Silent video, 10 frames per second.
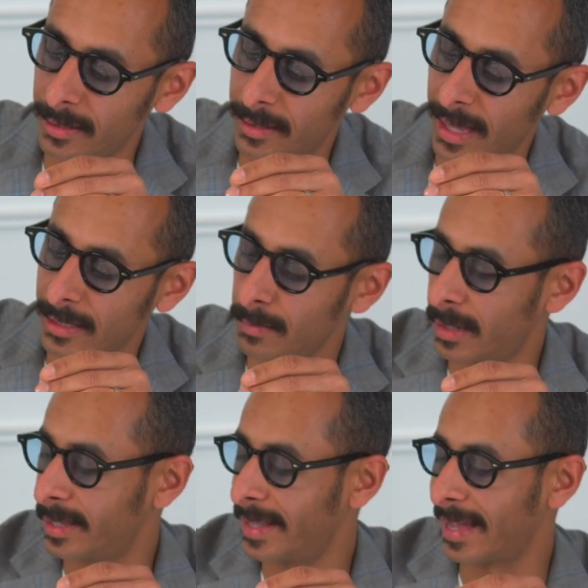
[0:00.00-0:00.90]
it. That's
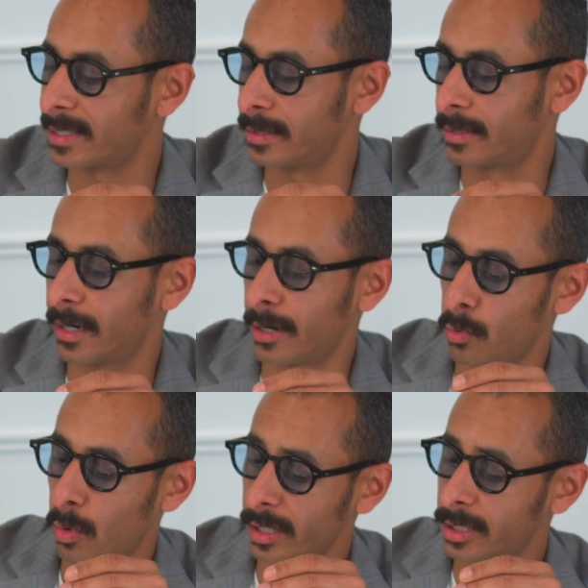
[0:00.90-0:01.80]
my dad's entire
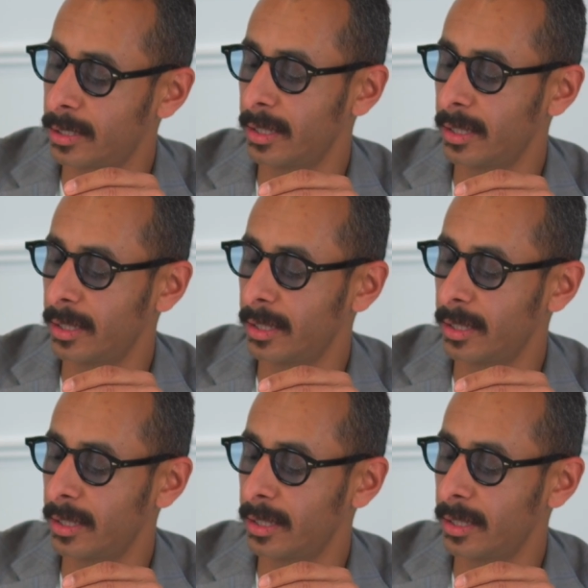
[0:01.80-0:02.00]
watch